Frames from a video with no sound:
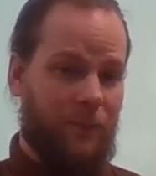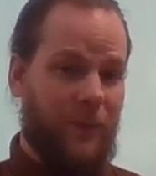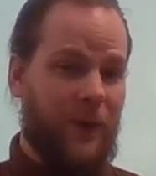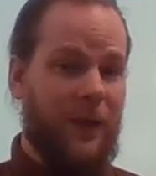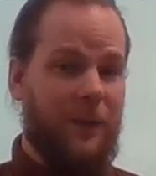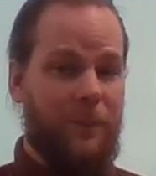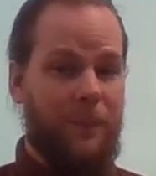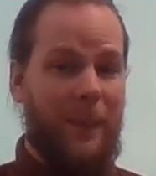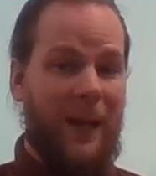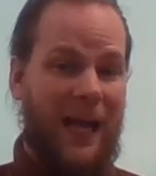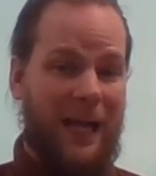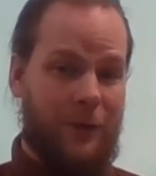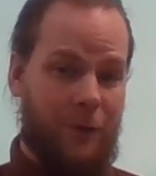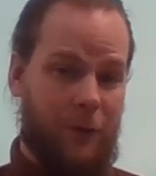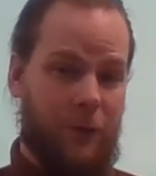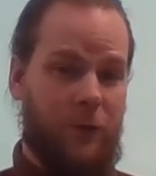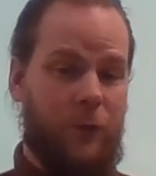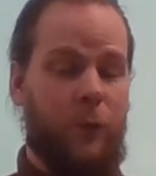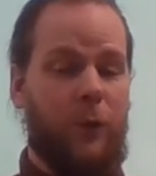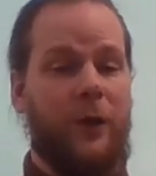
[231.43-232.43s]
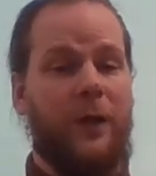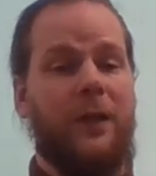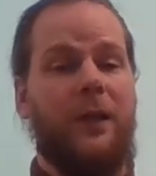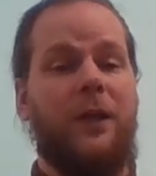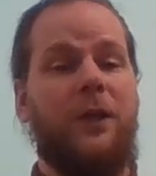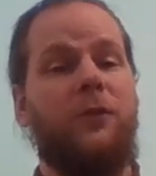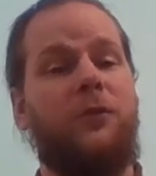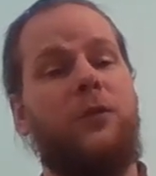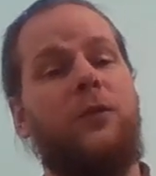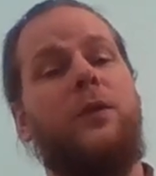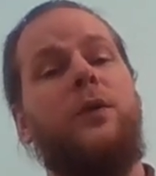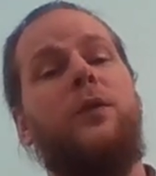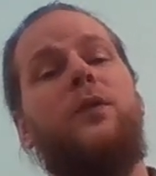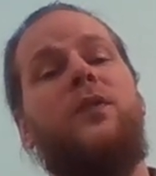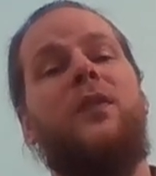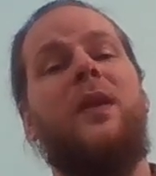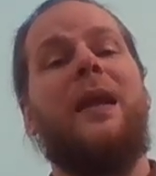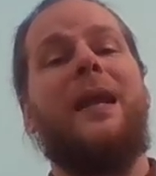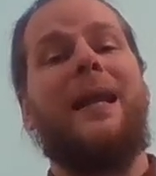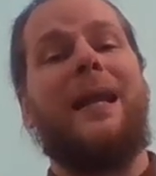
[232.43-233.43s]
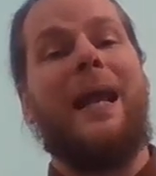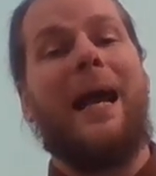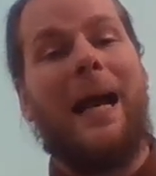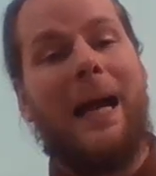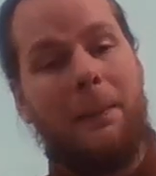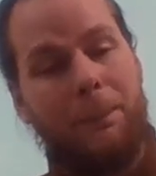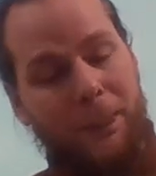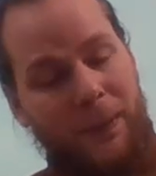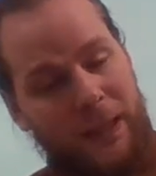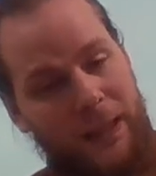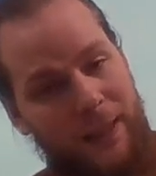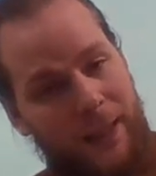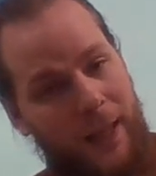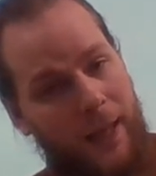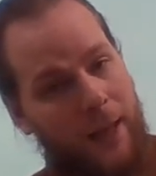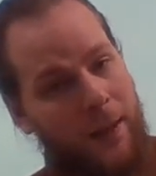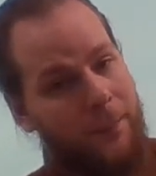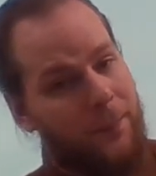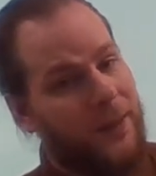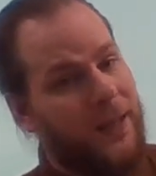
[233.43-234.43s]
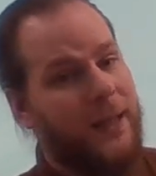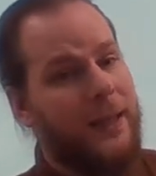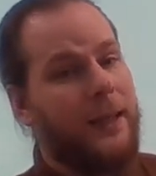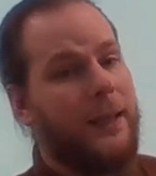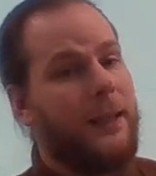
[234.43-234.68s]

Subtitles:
It matters. We're going to introduce a capital M